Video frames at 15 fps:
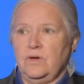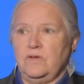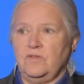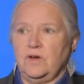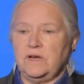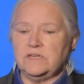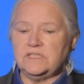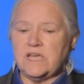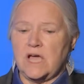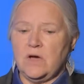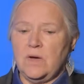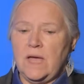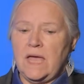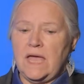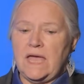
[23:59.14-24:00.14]
or 4 years ago.
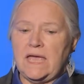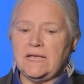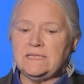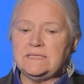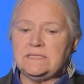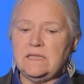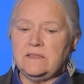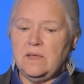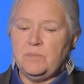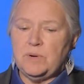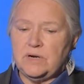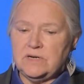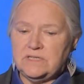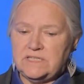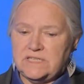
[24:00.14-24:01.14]
It's the Burns